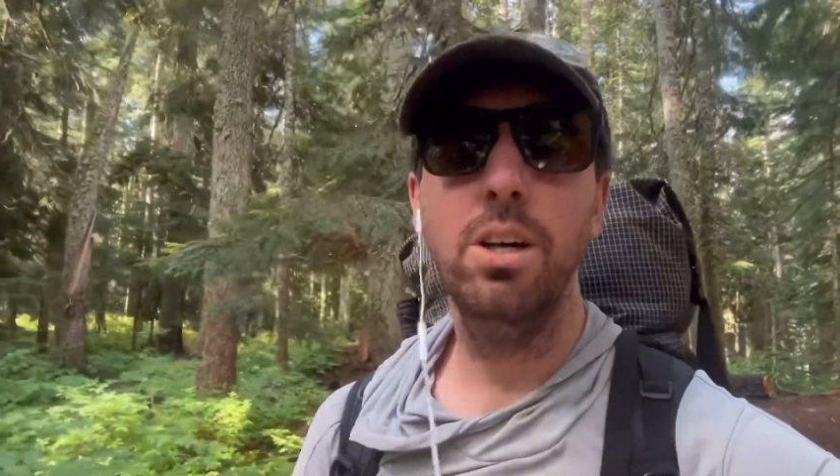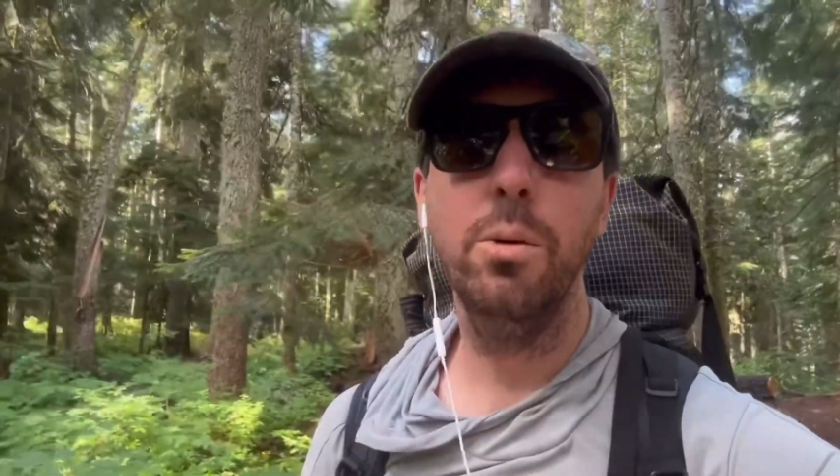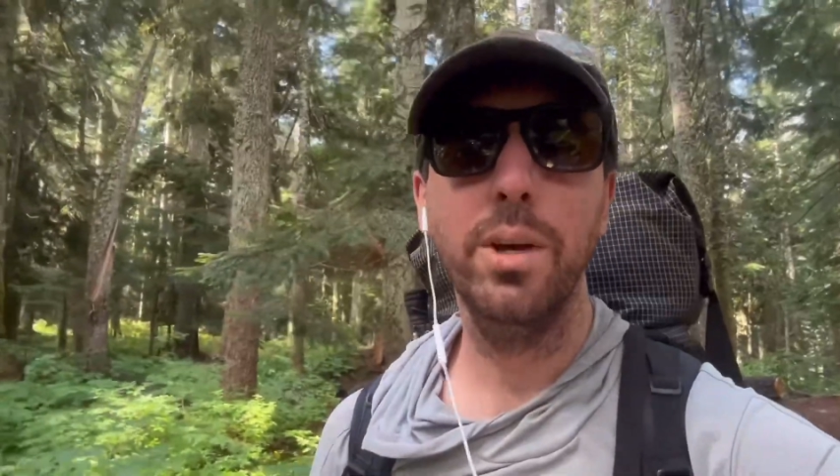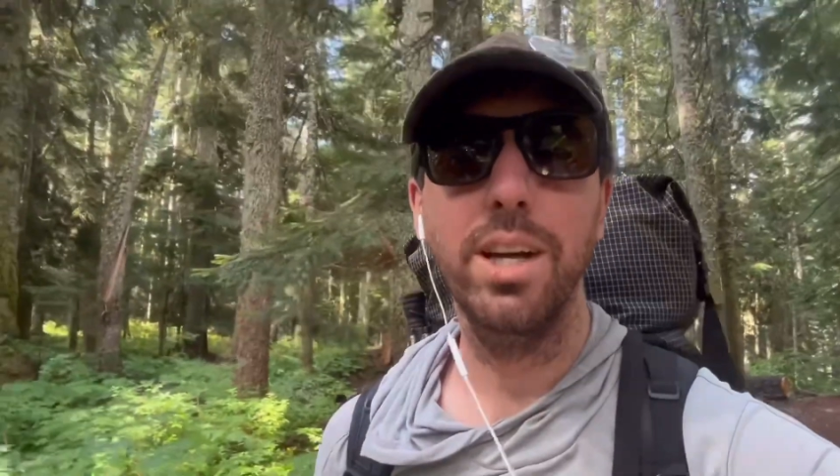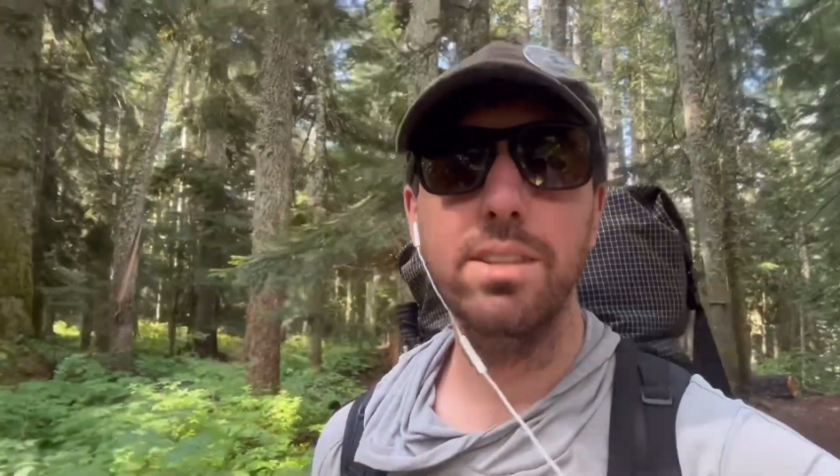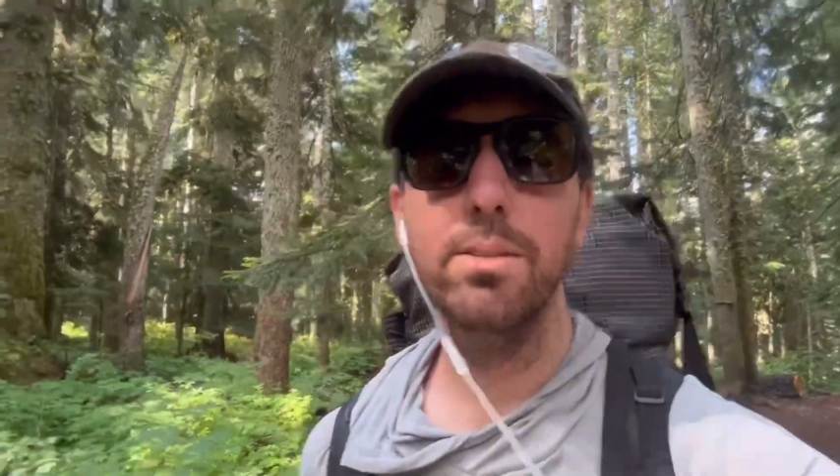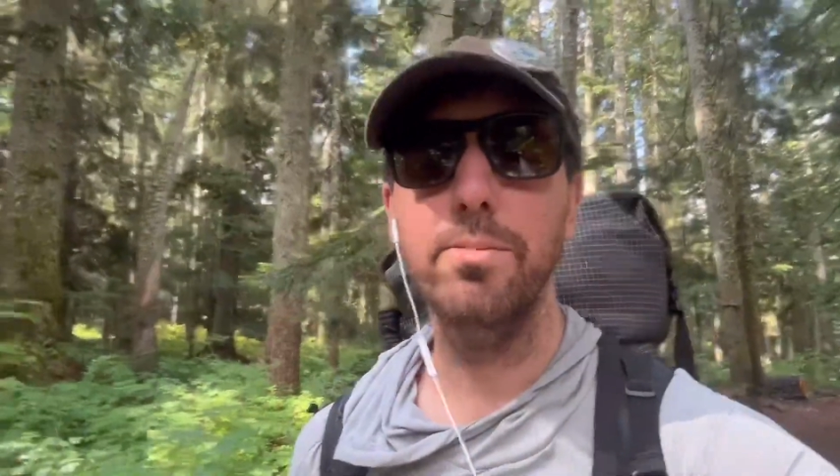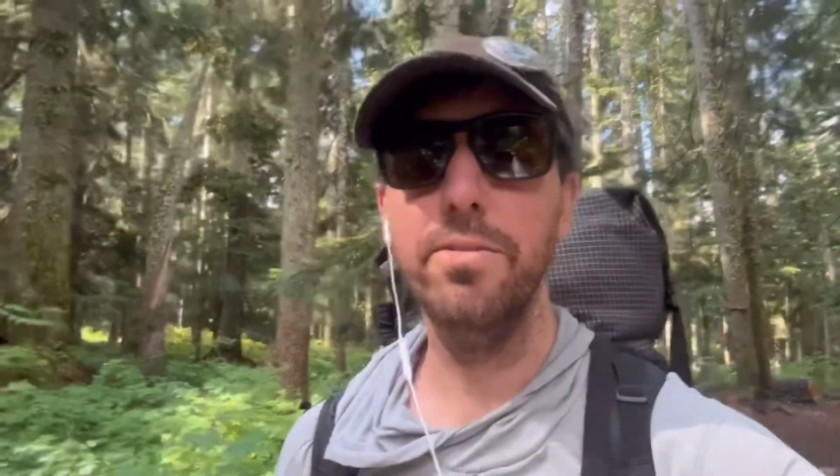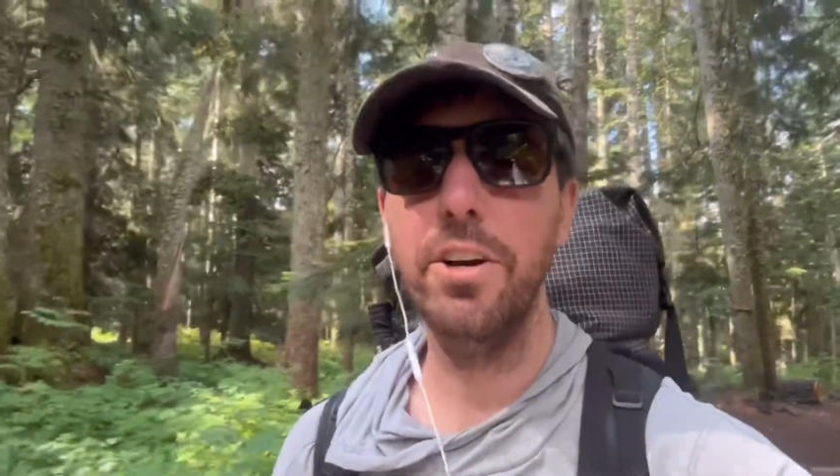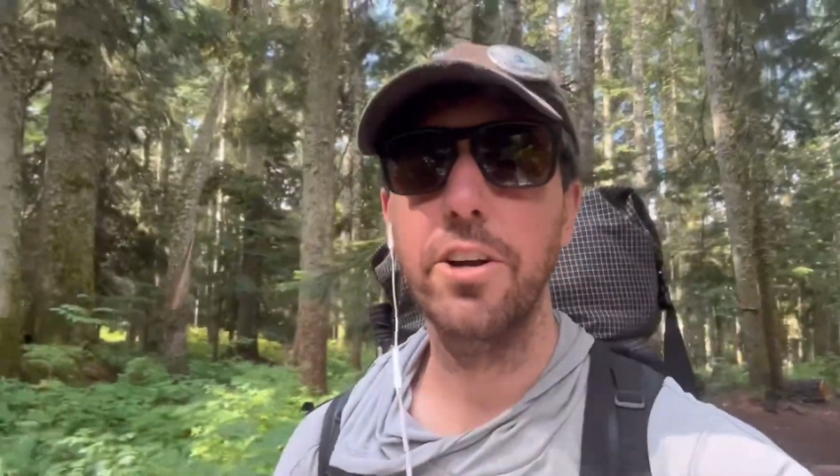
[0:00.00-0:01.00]
We got
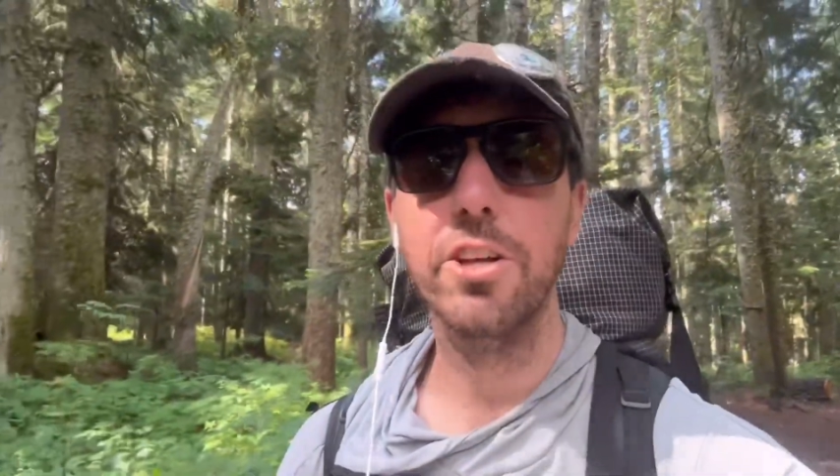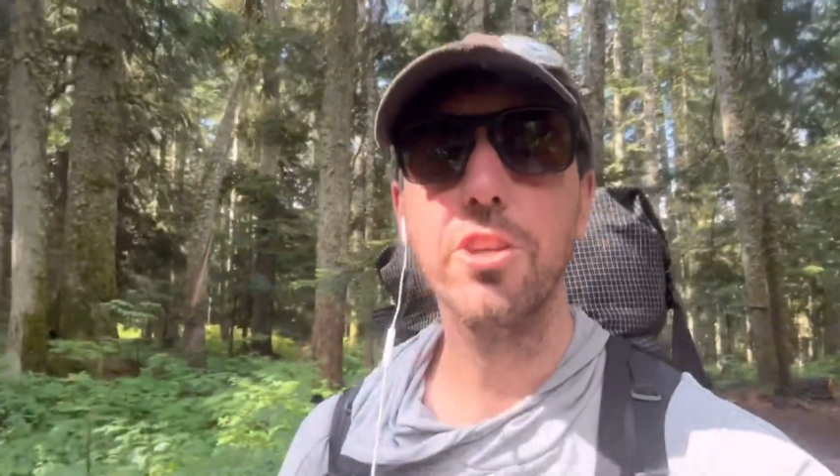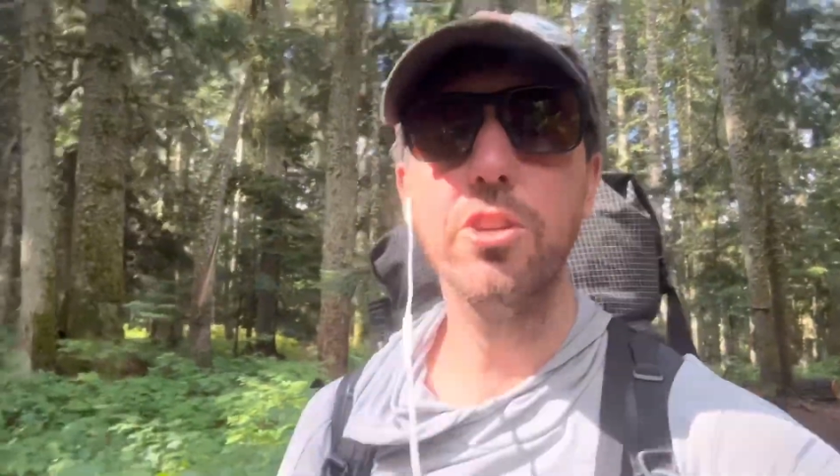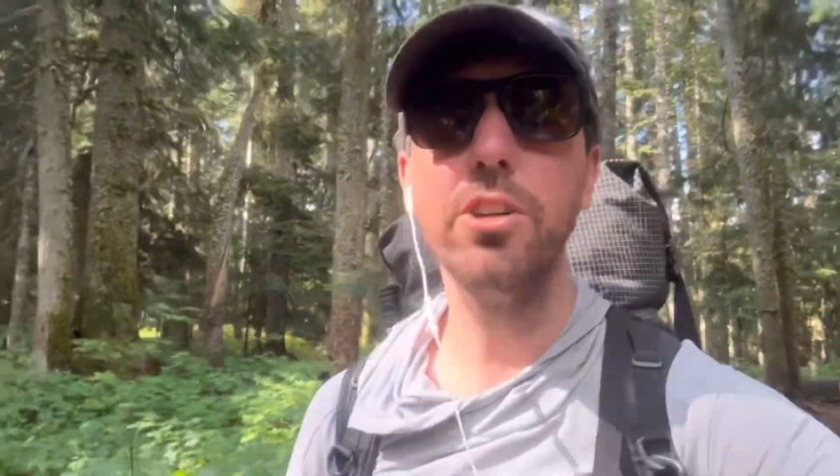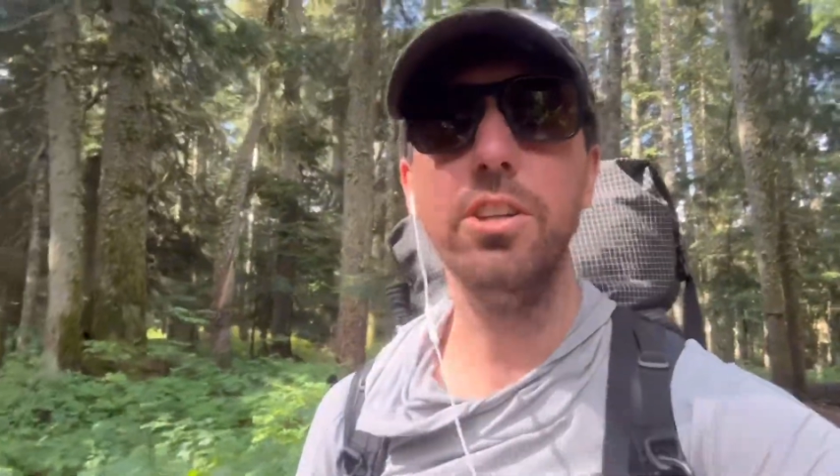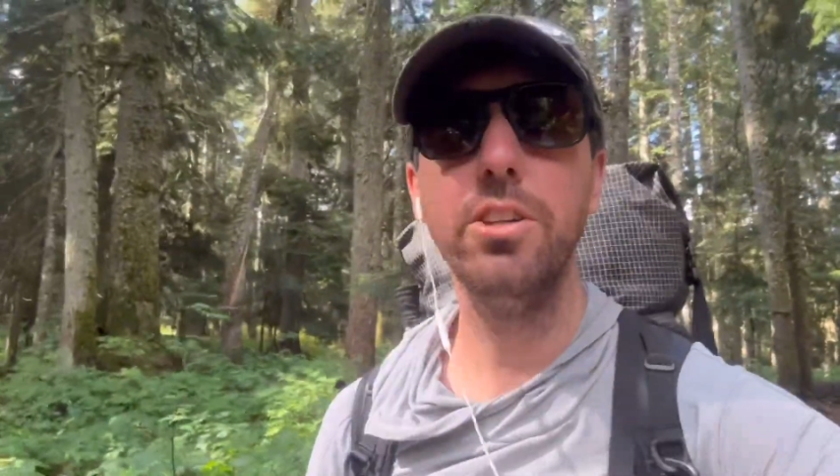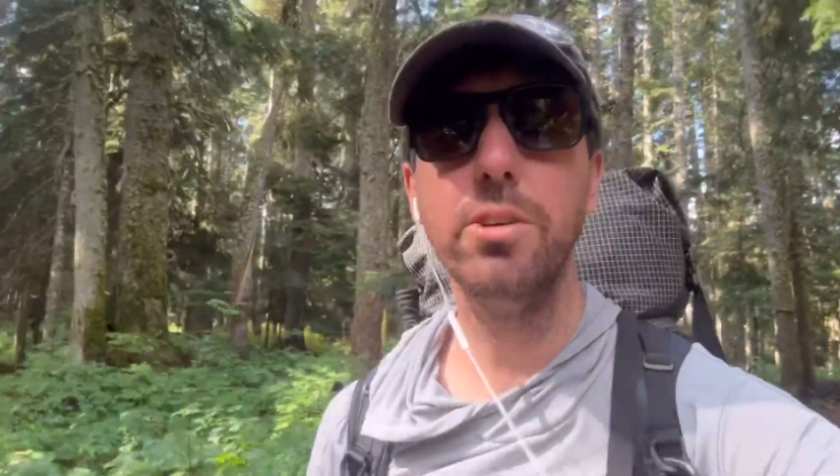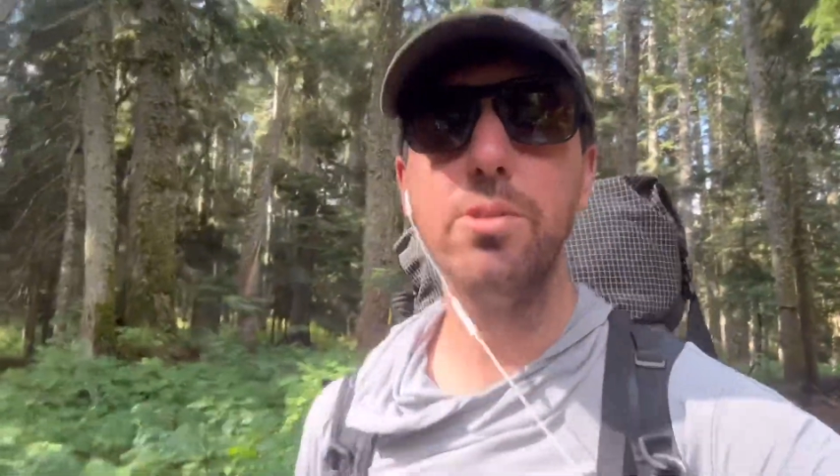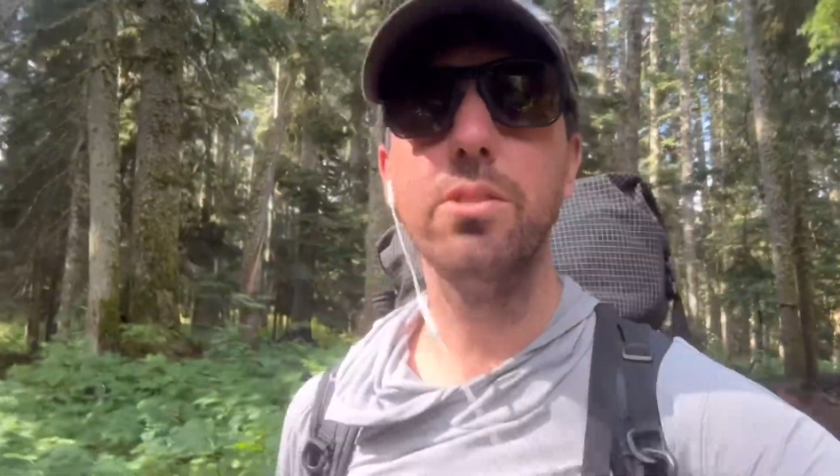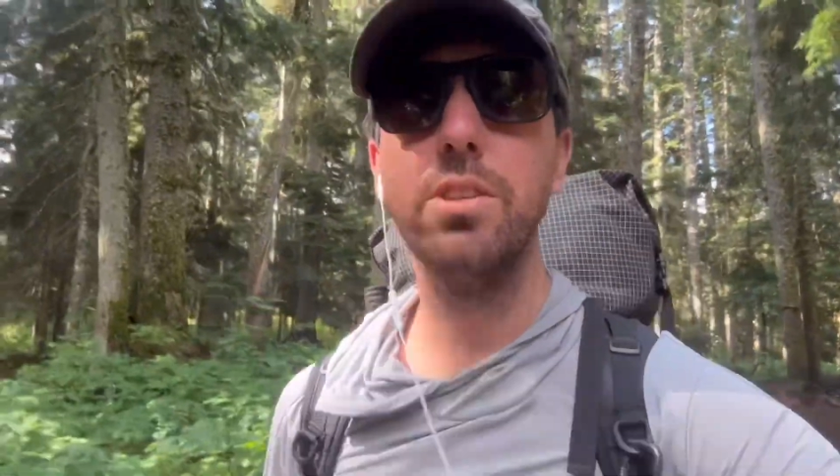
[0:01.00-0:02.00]
some very good
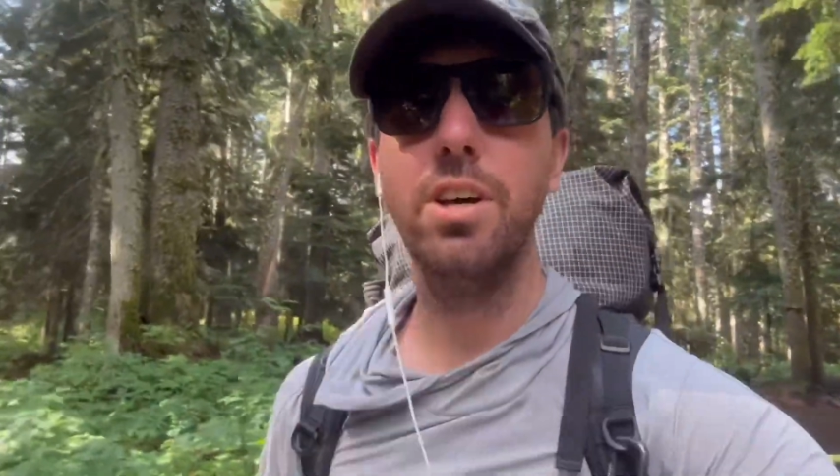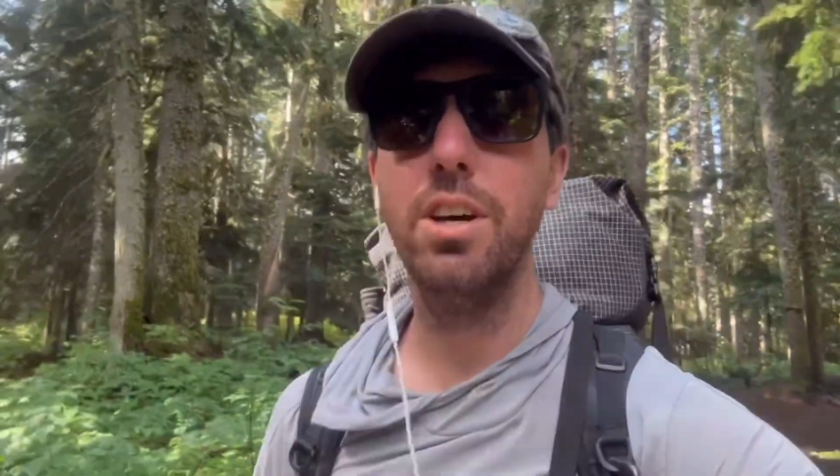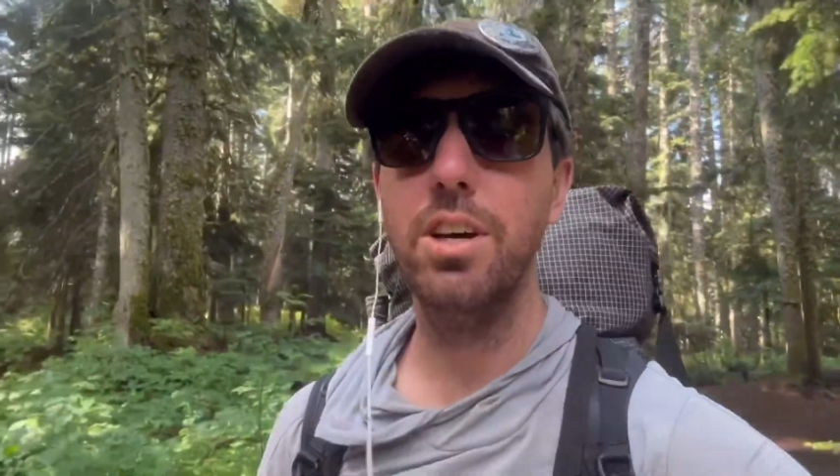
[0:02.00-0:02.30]
news